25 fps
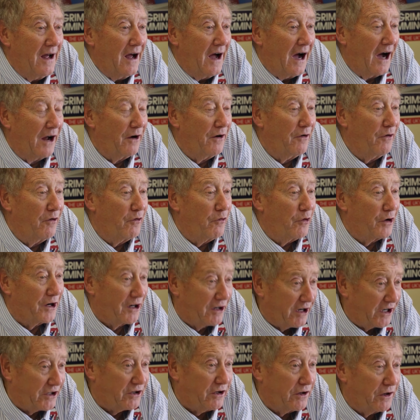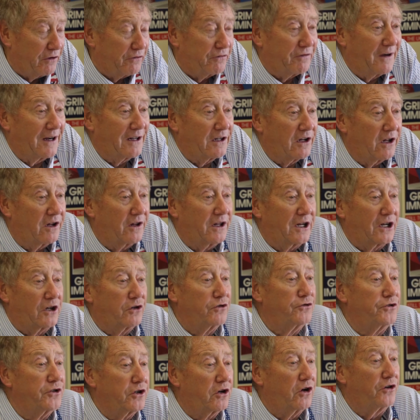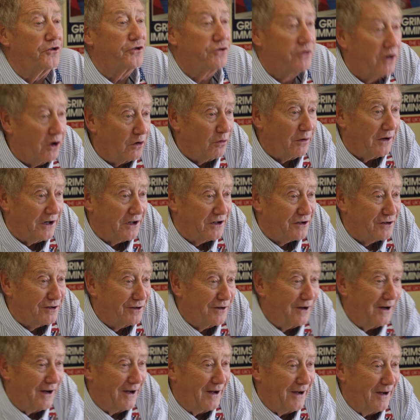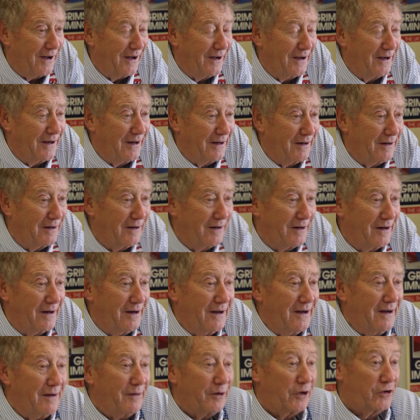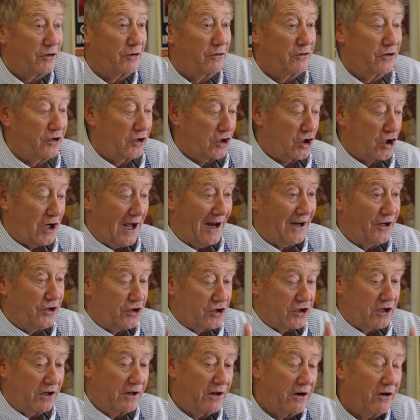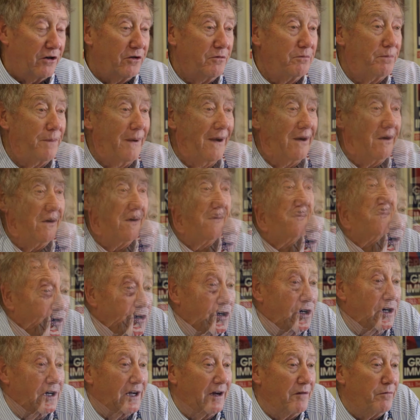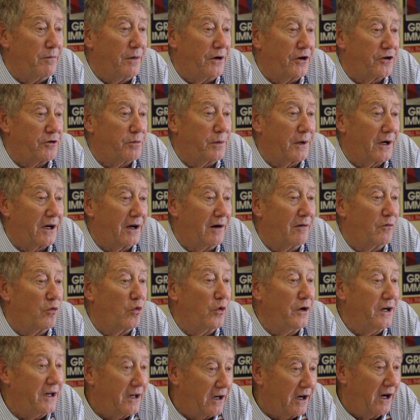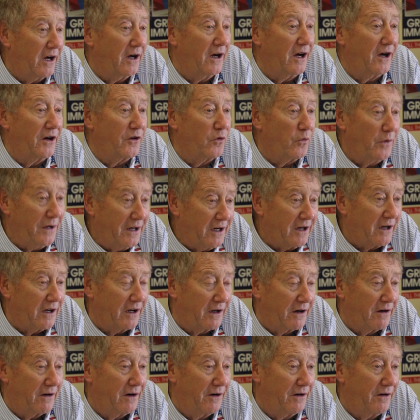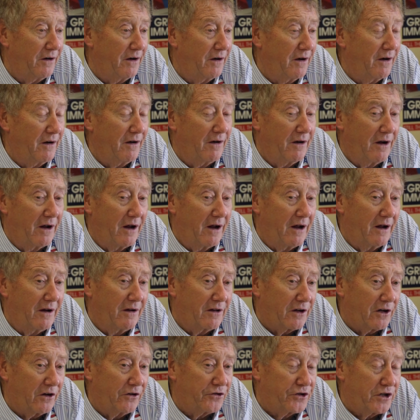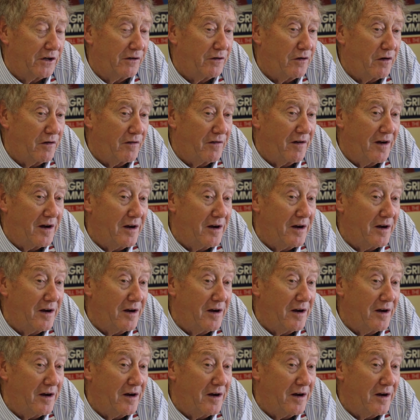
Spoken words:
and regretted the fact that they couldn't control it because it was a challenge to their own power. The local government has become weaker and weaker, and the Conservative